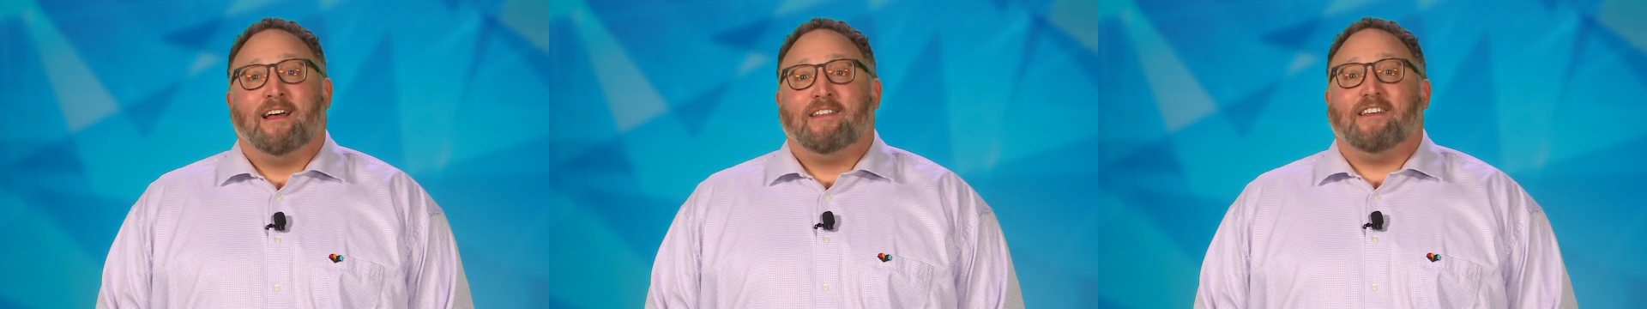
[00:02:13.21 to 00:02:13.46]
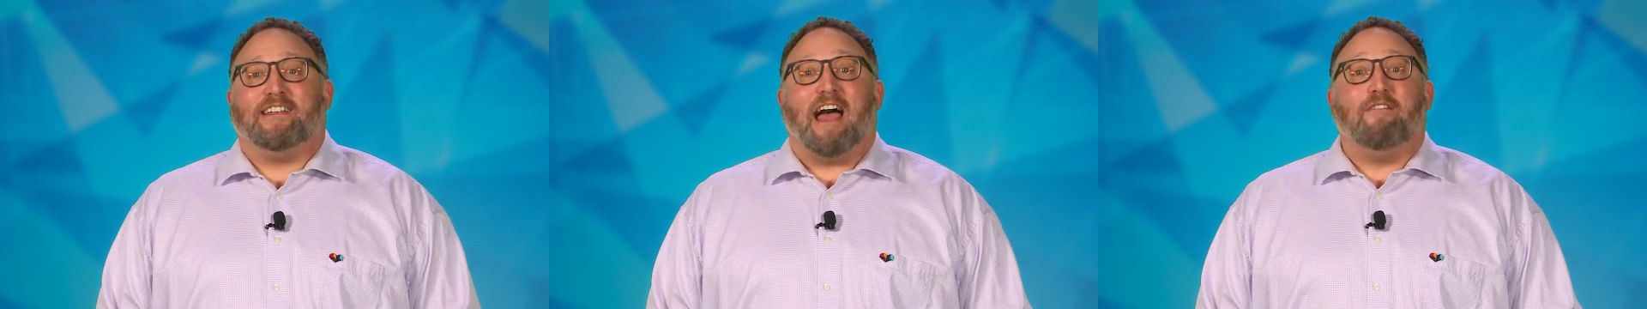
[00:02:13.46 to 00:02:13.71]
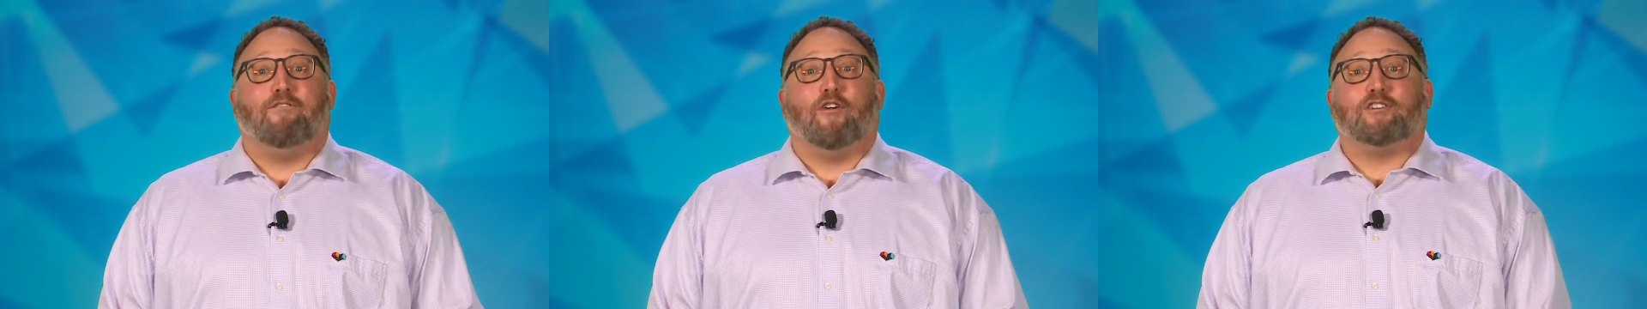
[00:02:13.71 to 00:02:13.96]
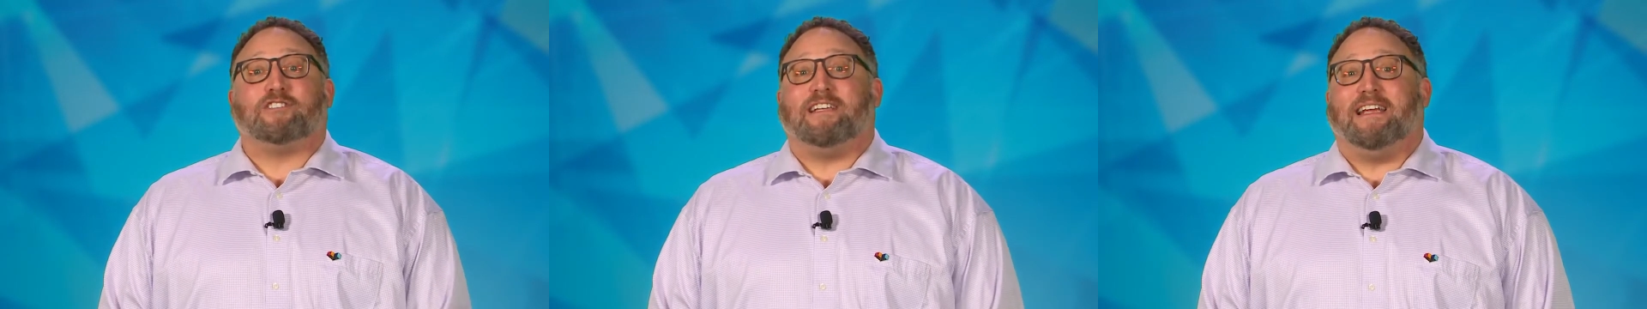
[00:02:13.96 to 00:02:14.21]
The
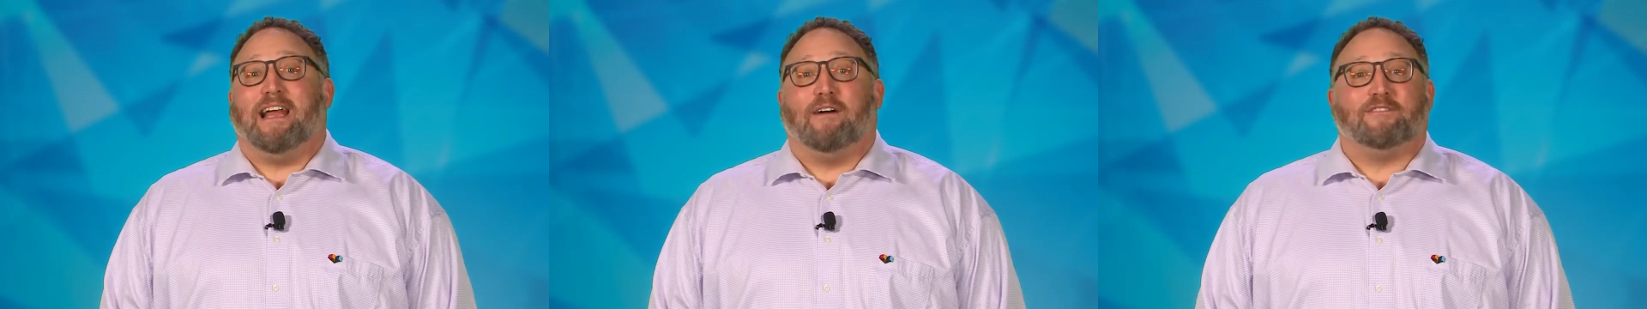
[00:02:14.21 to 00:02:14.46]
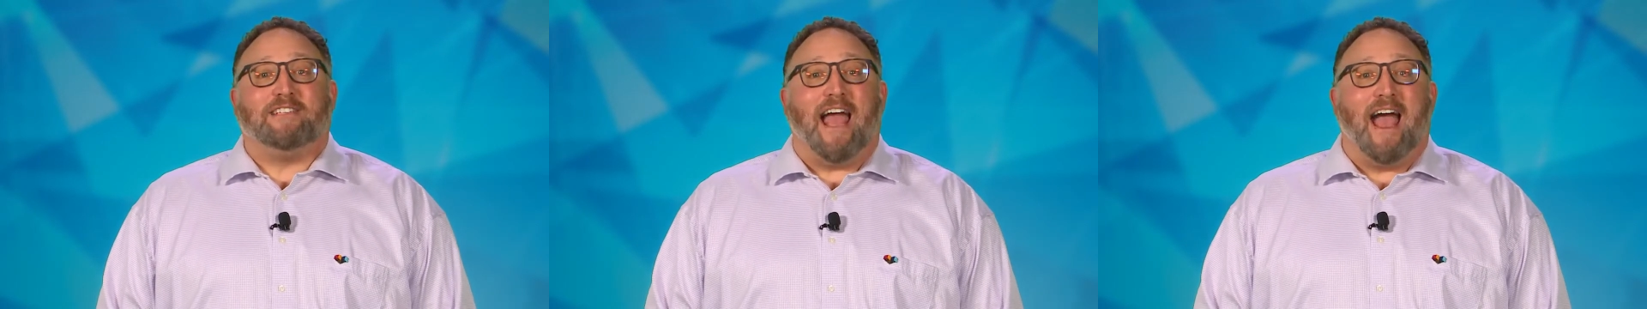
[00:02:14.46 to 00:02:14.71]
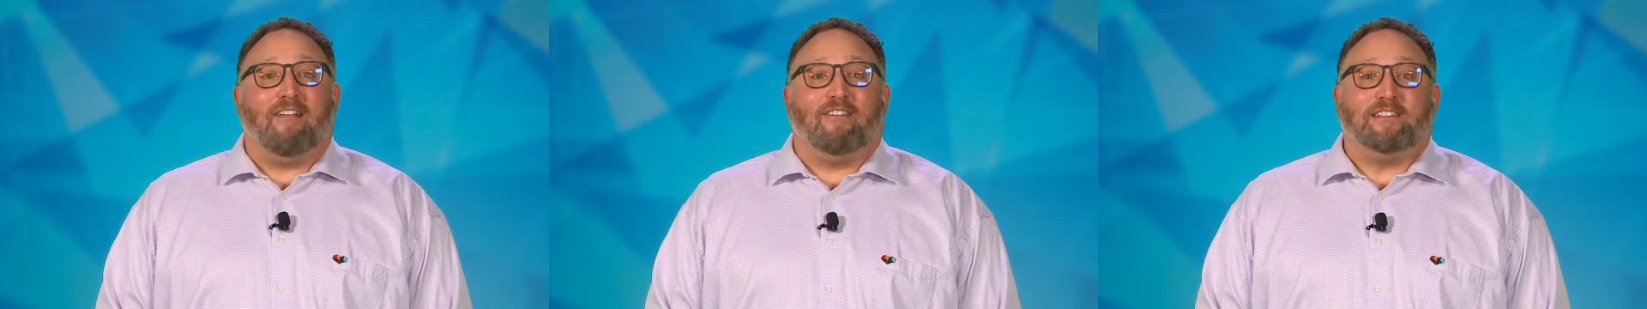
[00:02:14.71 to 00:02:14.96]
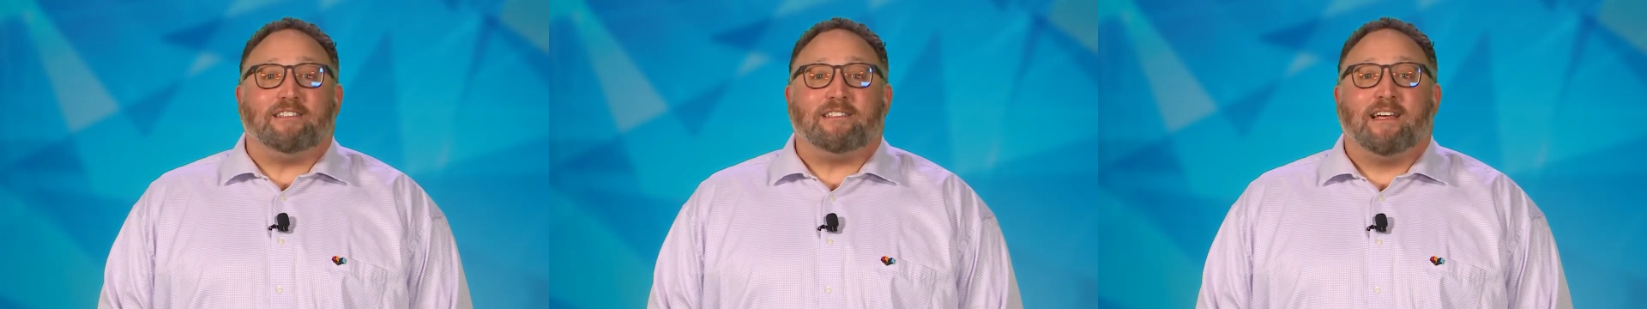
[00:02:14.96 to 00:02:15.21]
diversity of
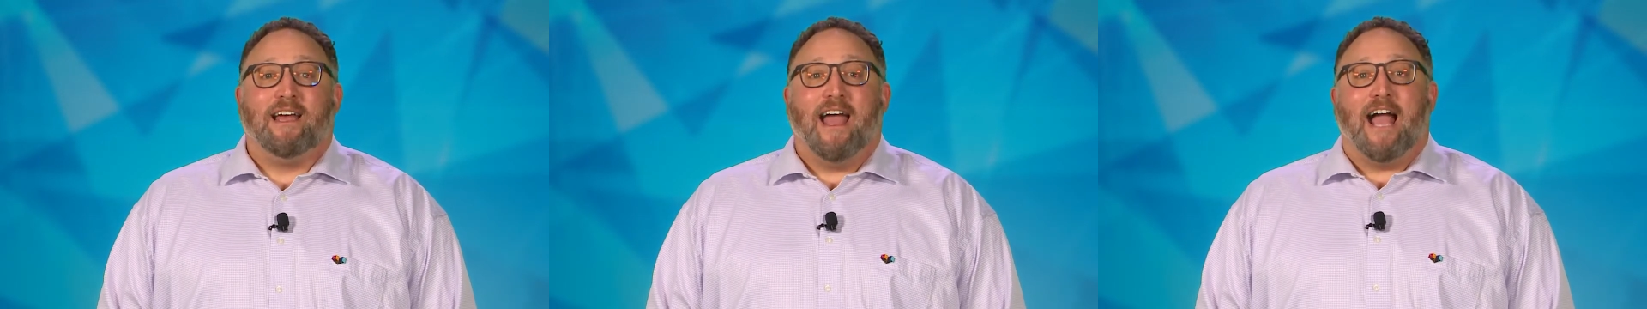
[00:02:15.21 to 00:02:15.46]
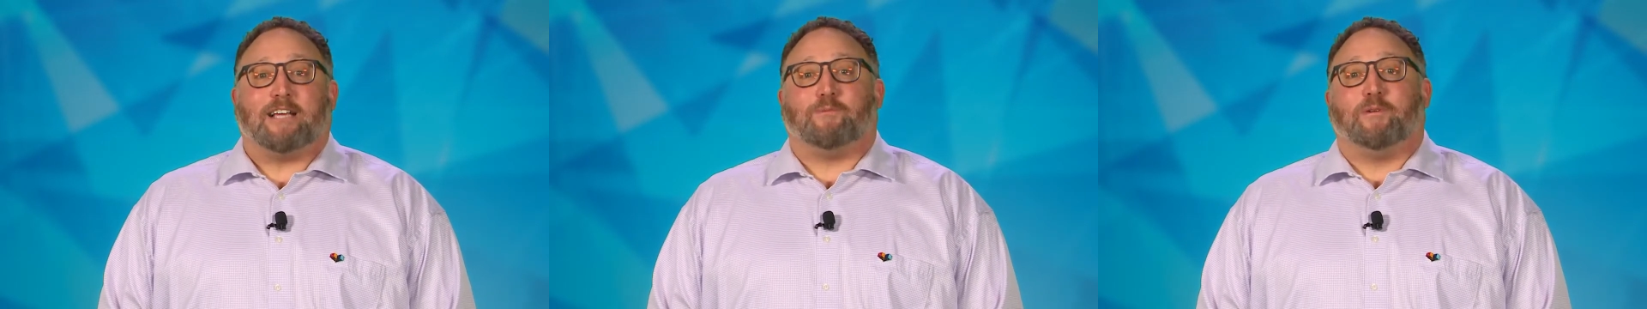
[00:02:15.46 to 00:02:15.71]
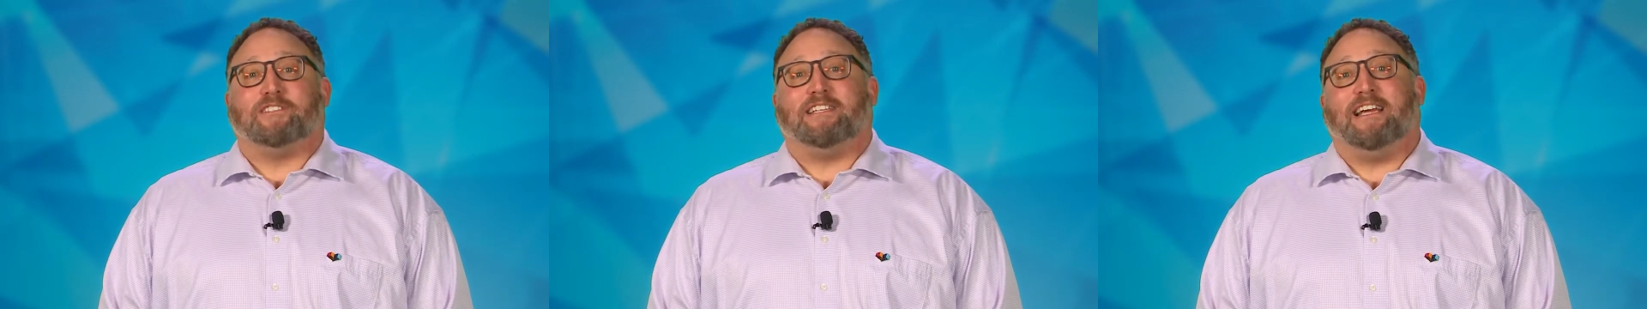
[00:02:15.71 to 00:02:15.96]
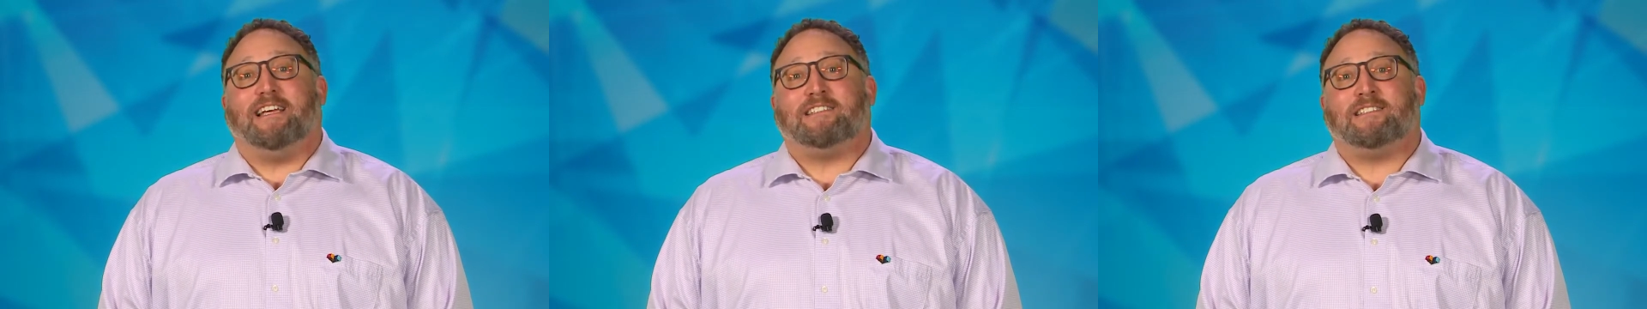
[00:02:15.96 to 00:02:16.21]
talents,
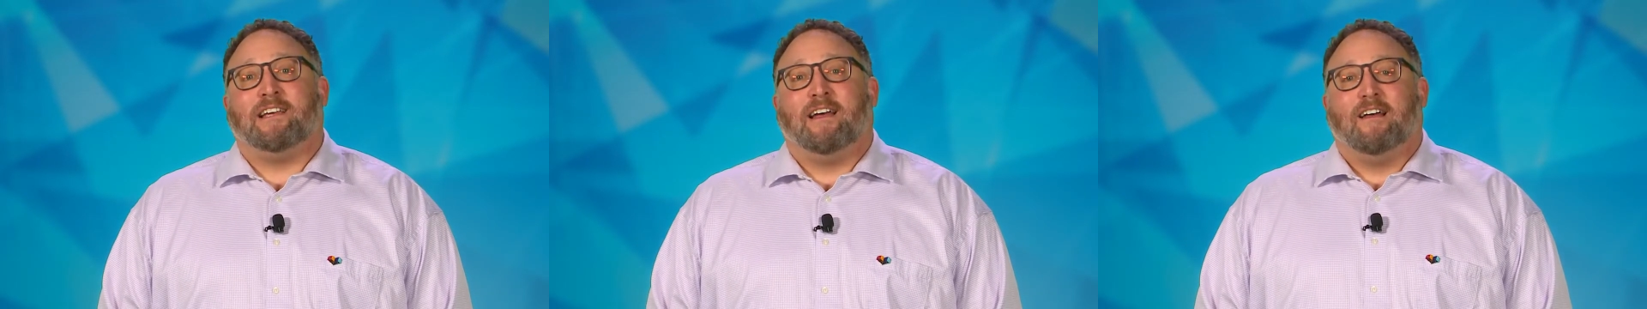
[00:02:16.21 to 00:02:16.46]
expertise,